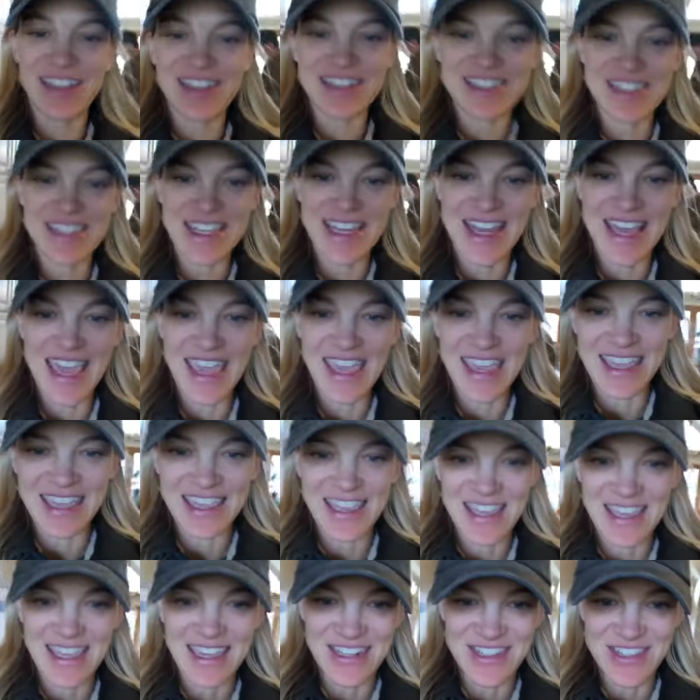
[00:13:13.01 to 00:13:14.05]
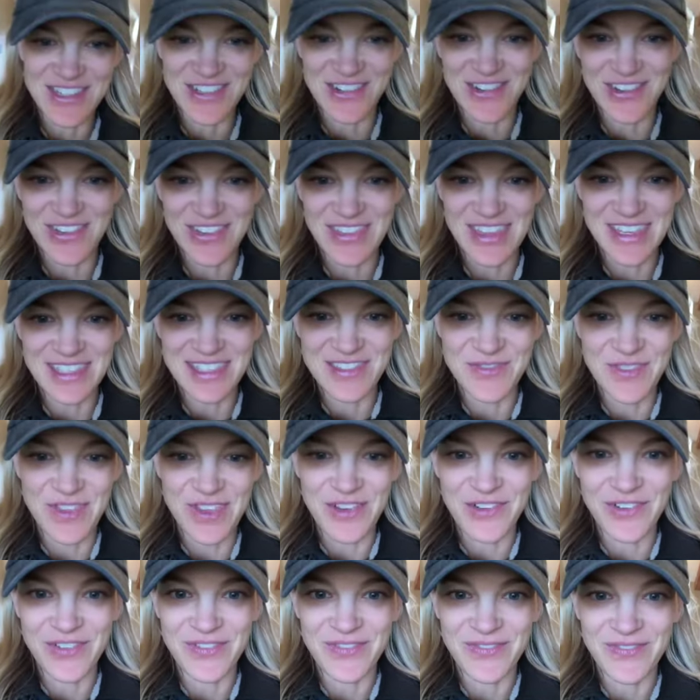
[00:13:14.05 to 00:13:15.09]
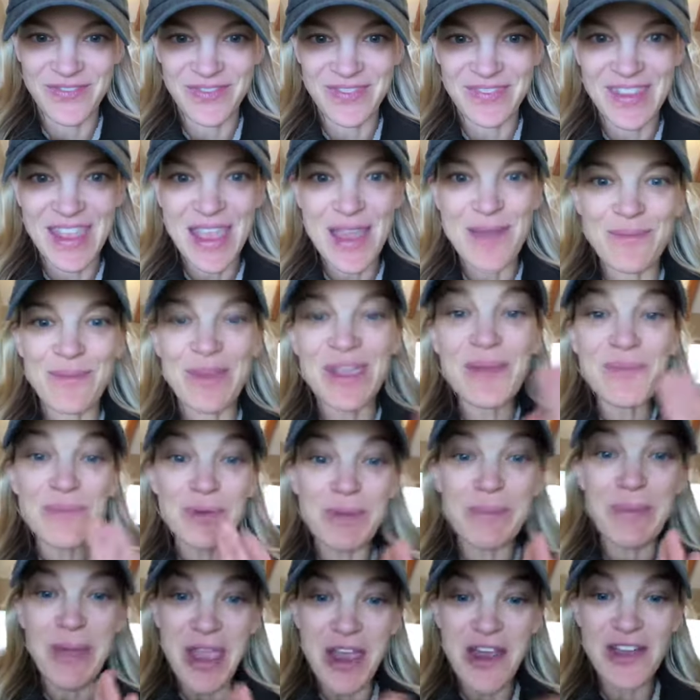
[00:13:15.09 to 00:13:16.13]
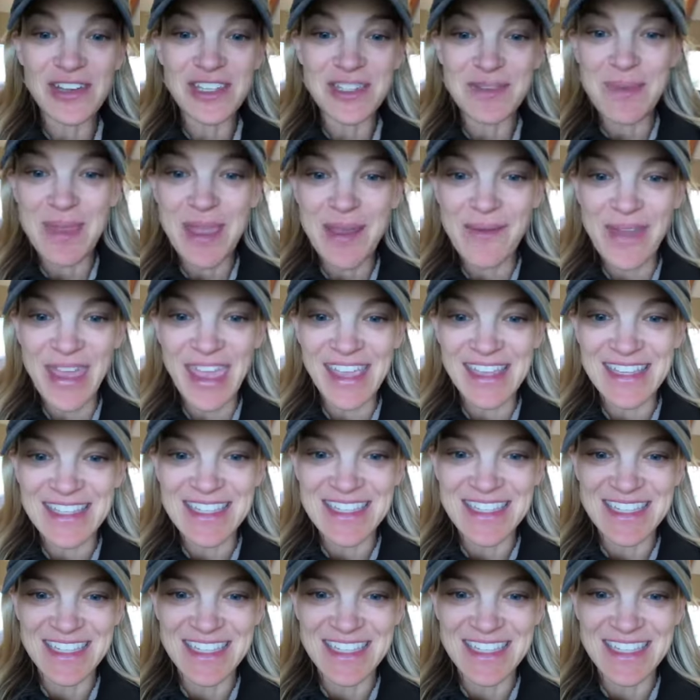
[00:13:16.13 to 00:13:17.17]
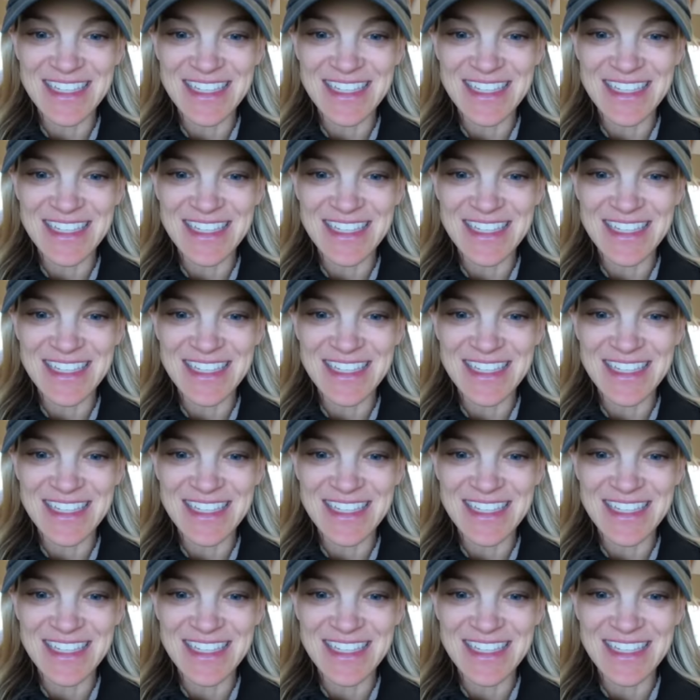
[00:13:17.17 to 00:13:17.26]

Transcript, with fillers: in today. I got to show you this view. Be prepared to be amazed.